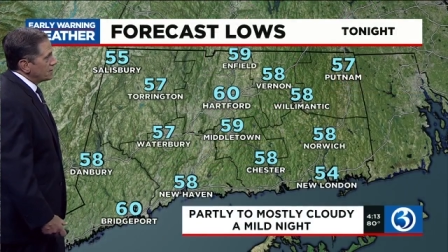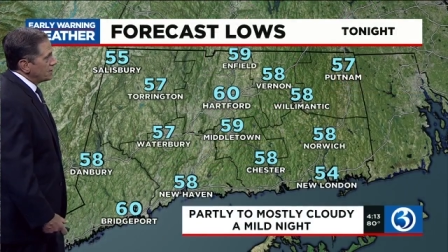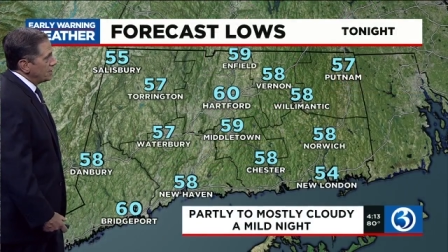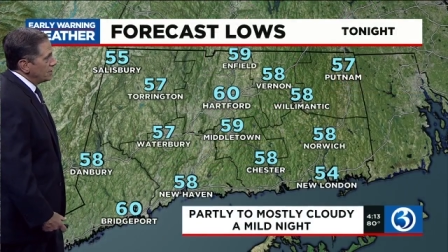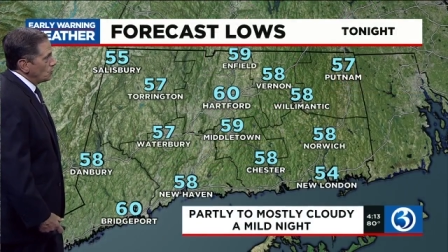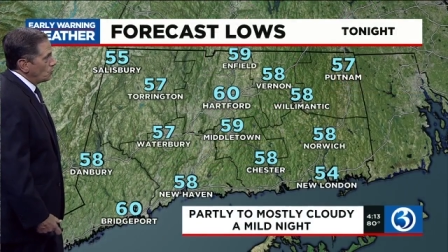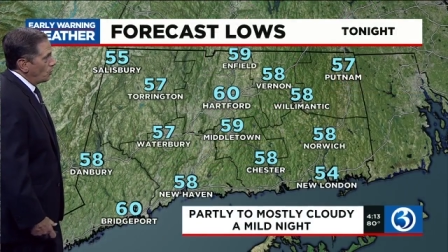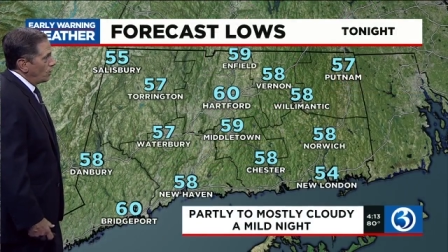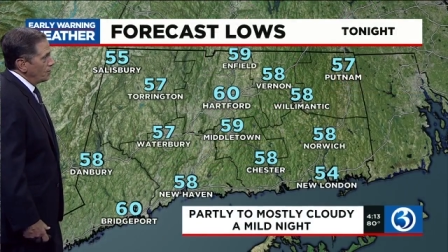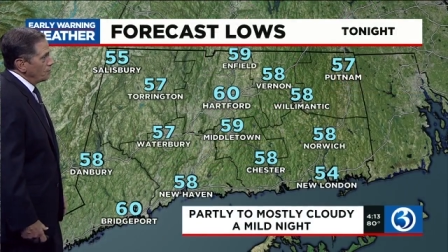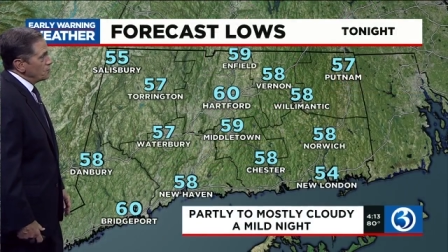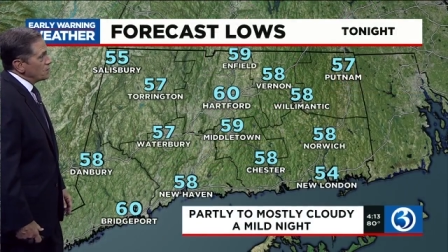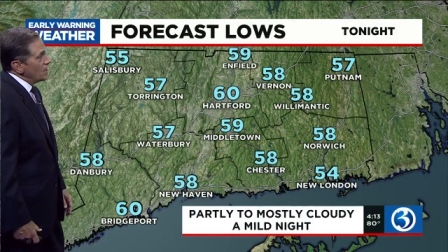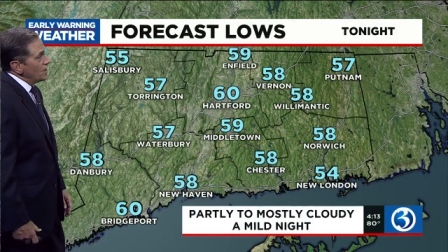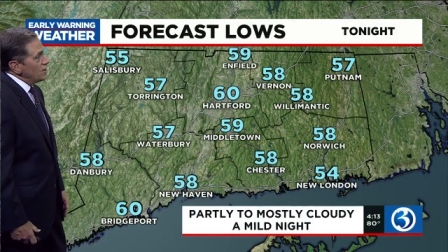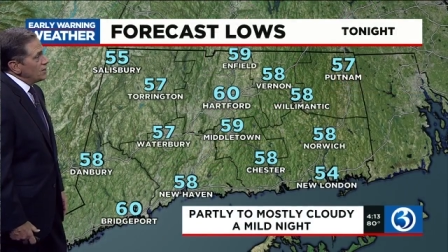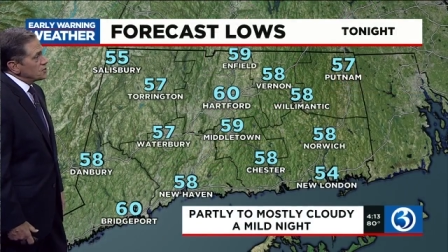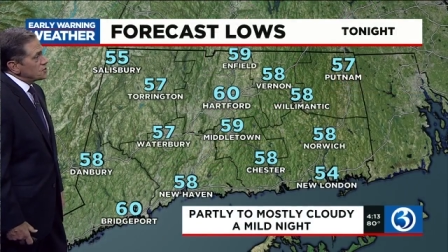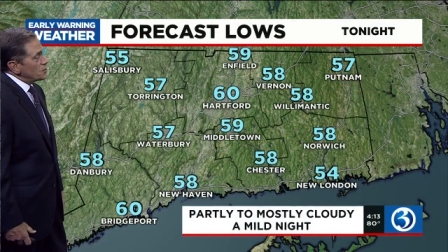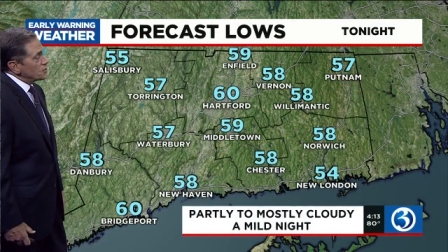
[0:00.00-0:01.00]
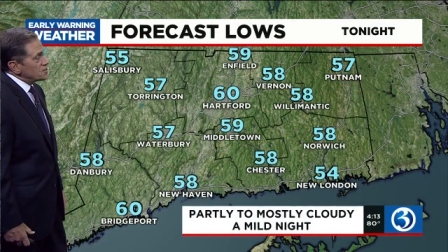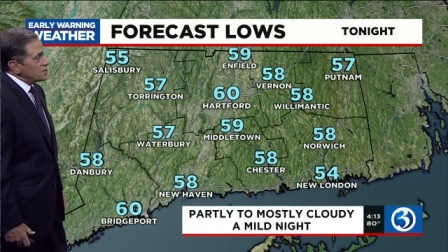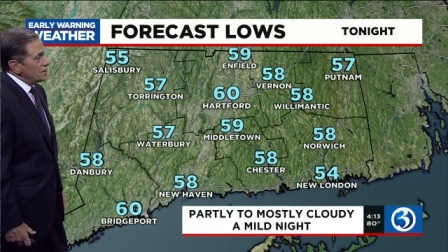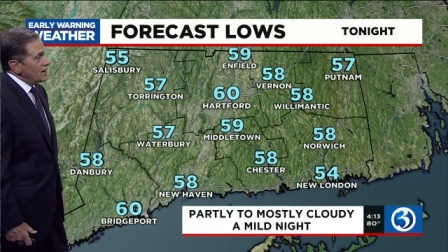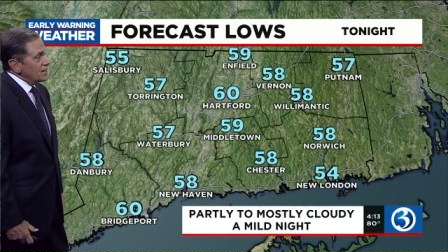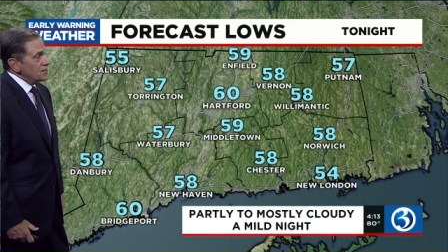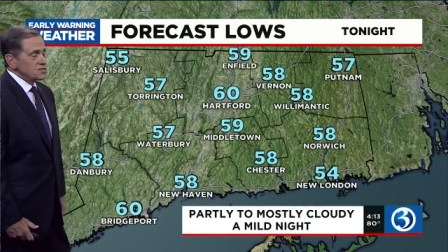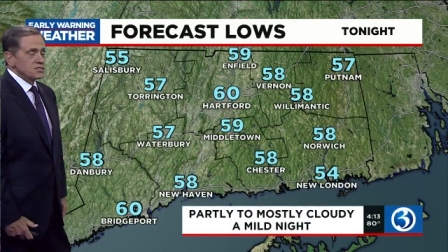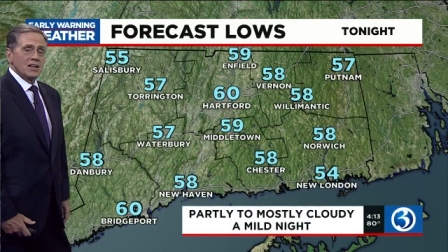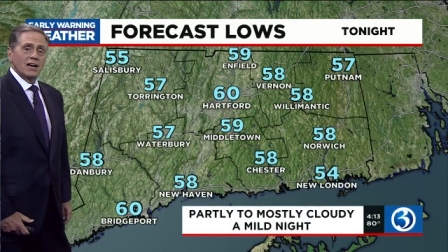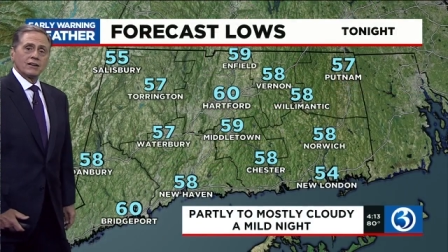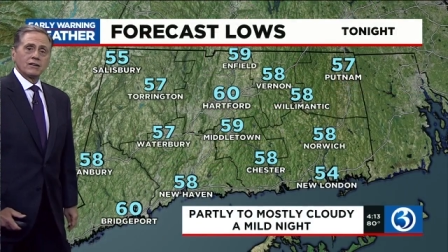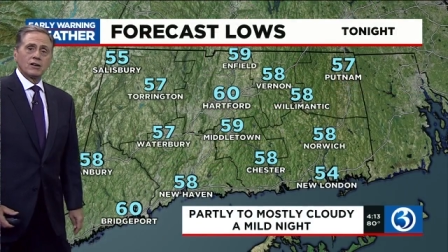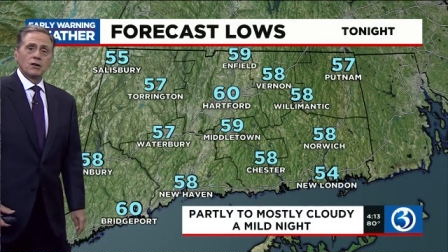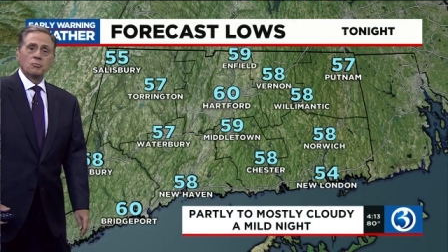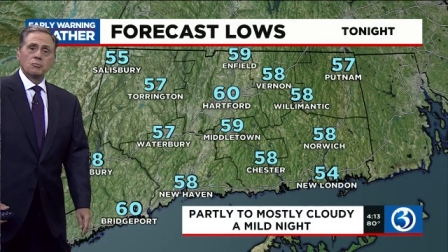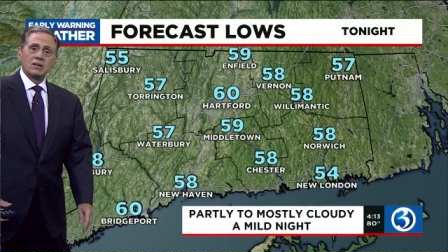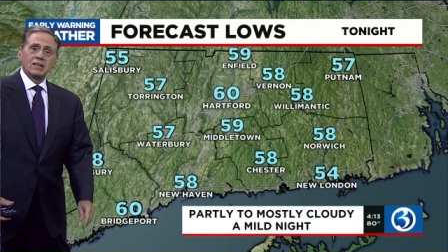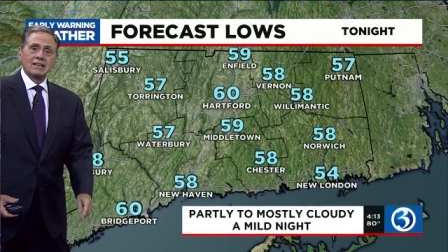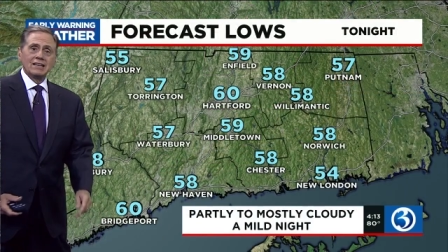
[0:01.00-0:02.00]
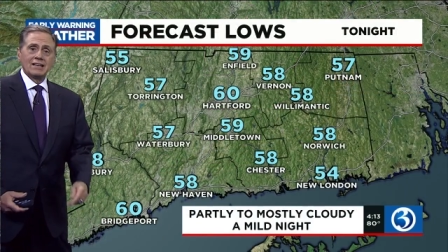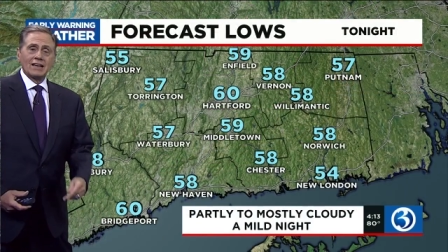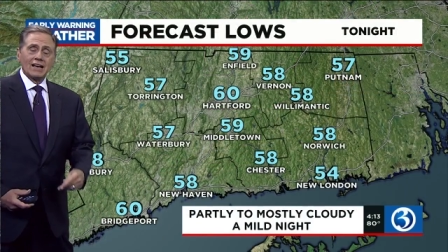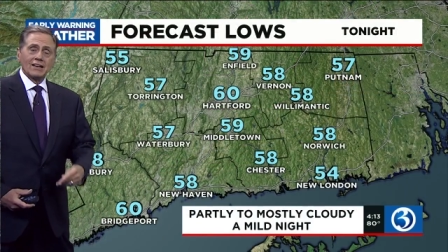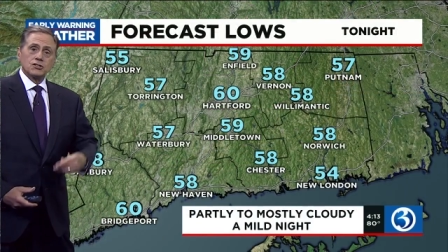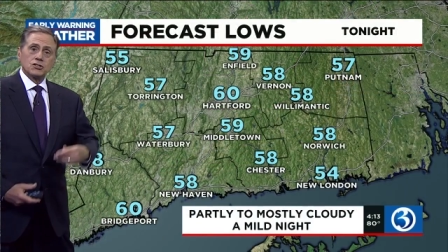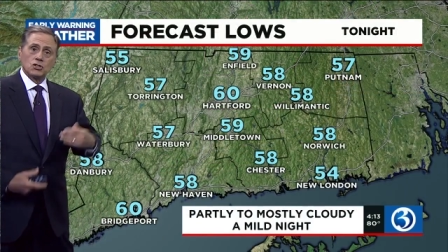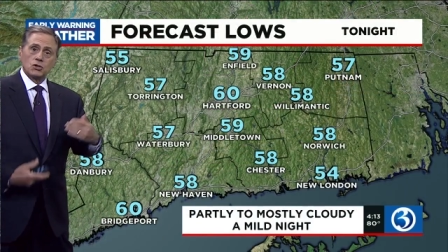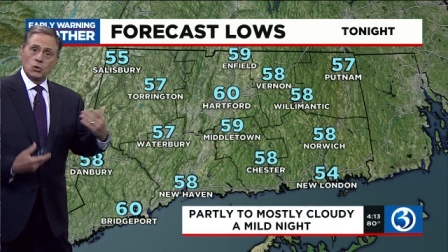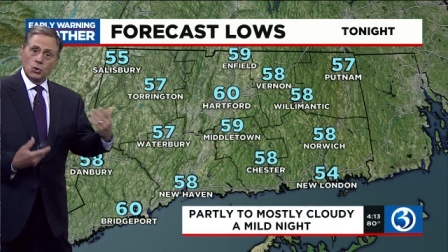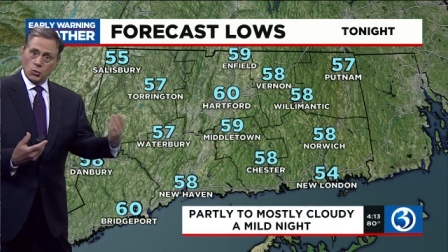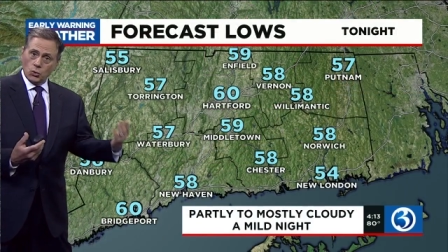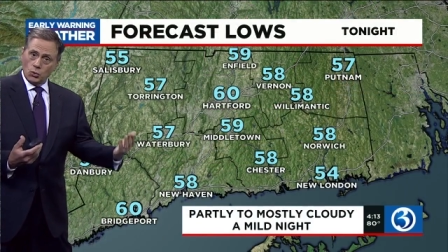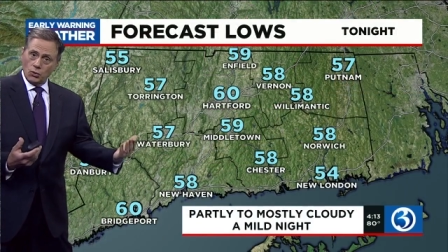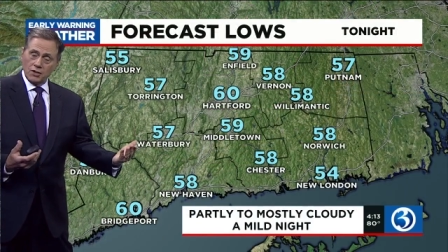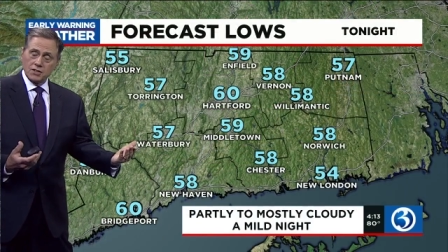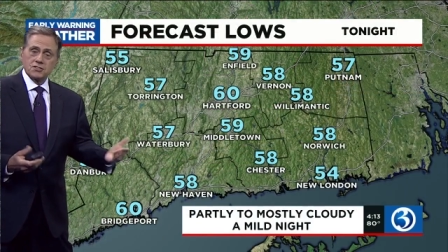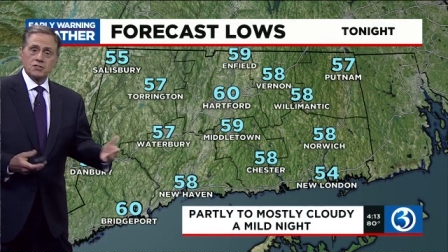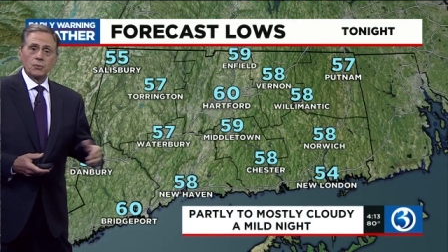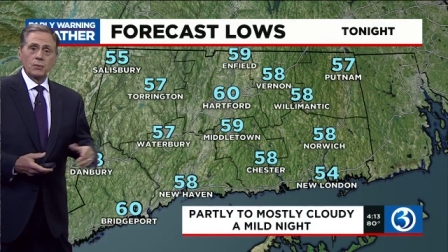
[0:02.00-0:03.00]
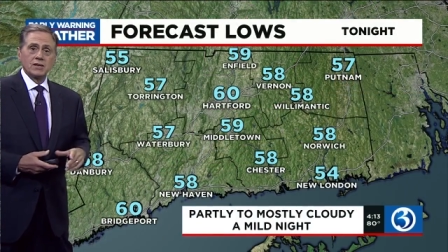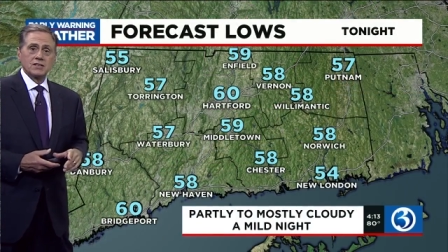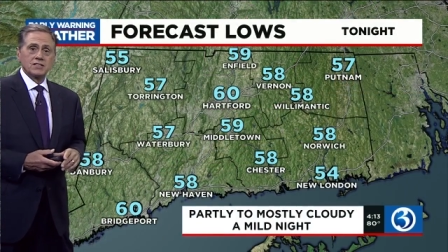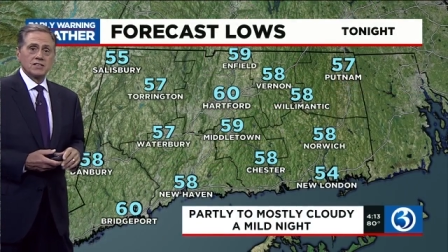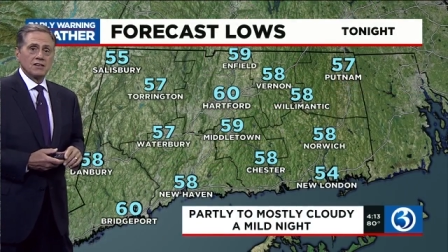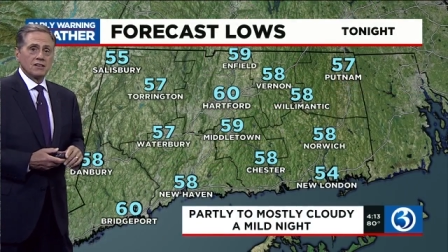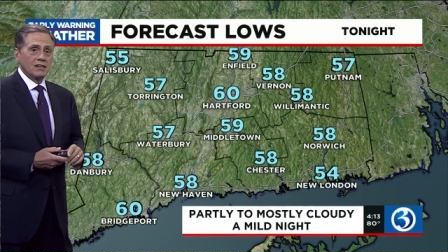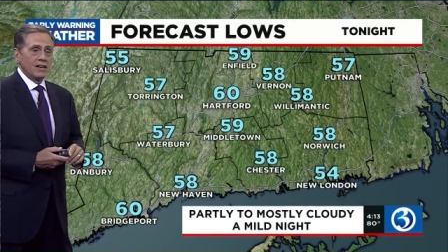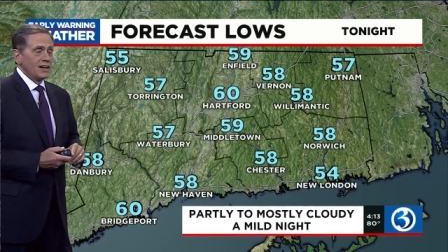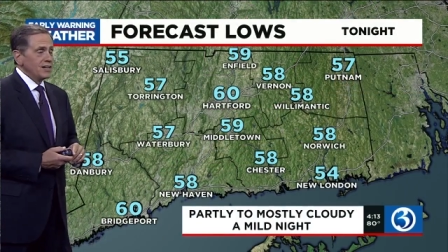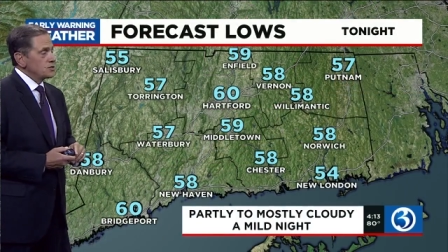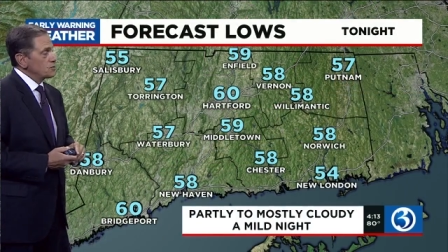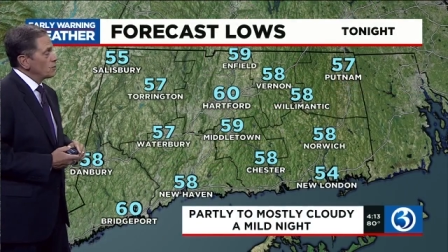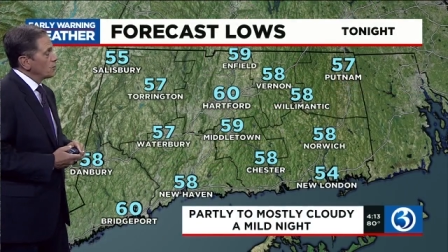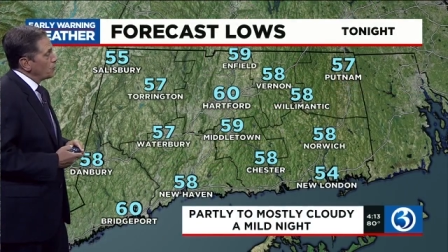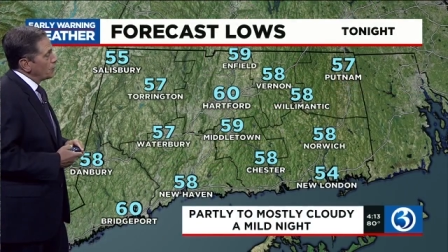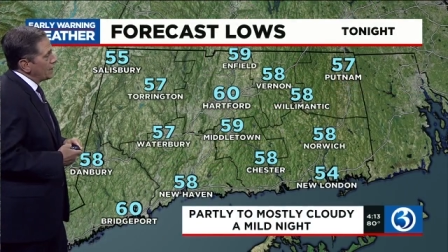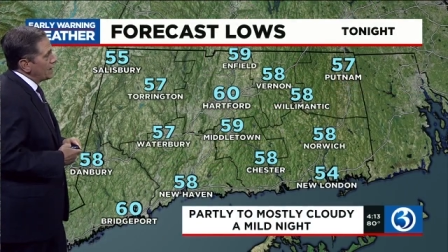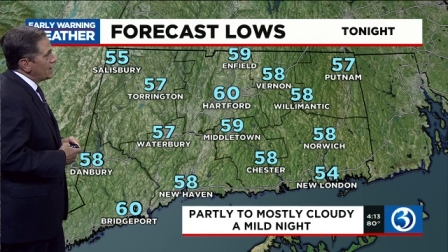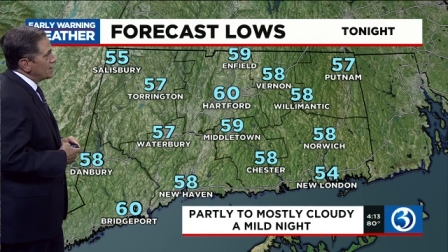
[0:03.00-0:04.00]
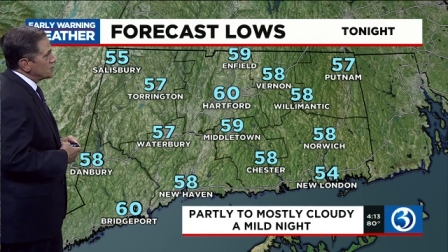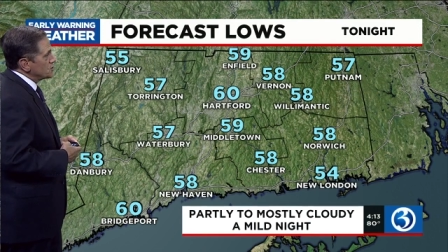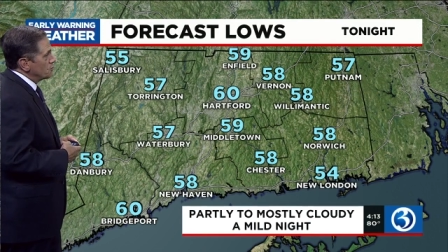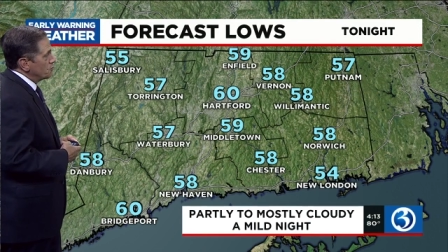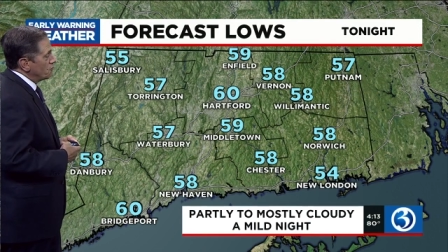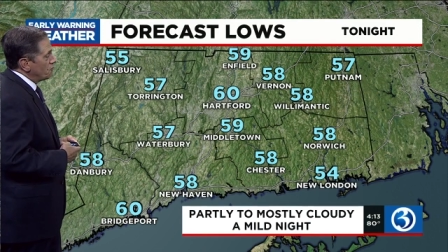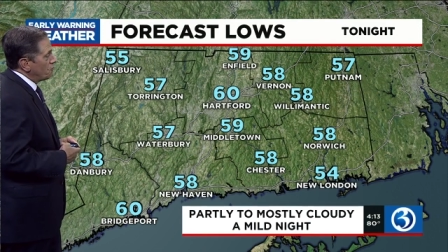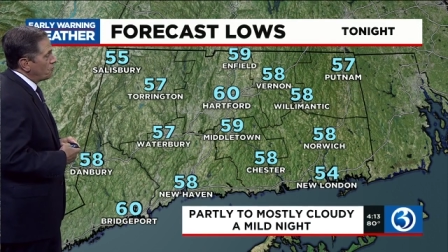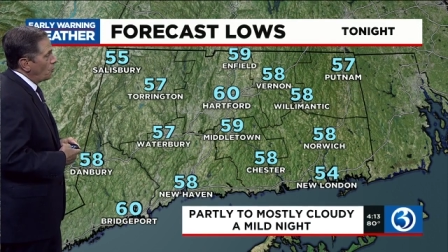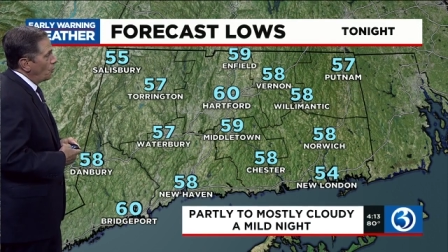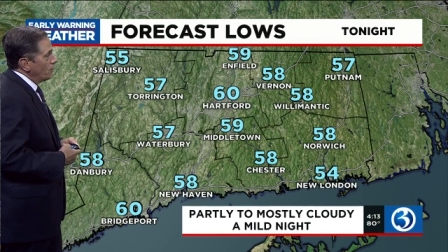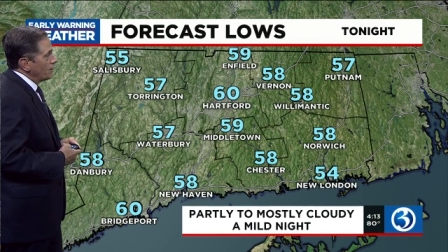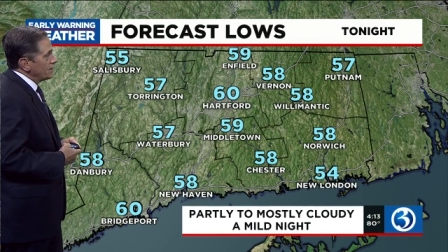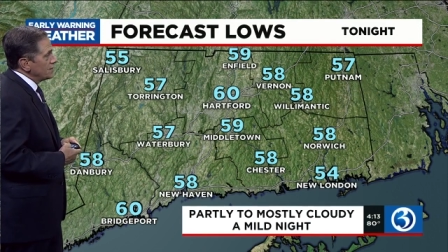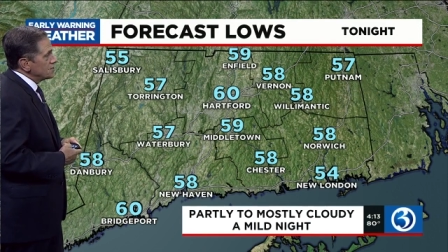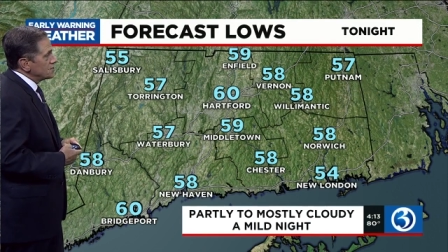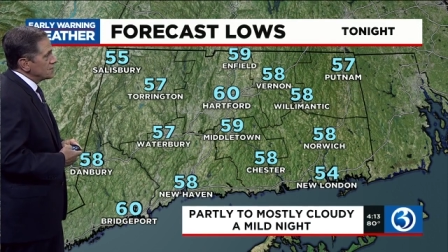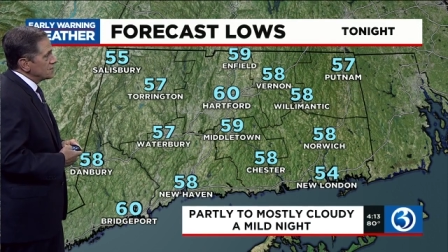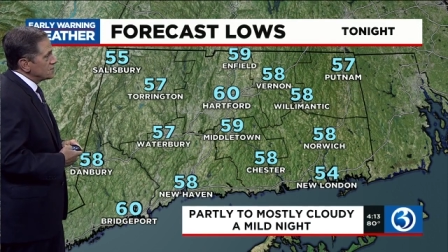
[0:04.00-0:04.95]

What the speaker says: get one. So tonight's not going to be as cool as recent nights when we had some 40s.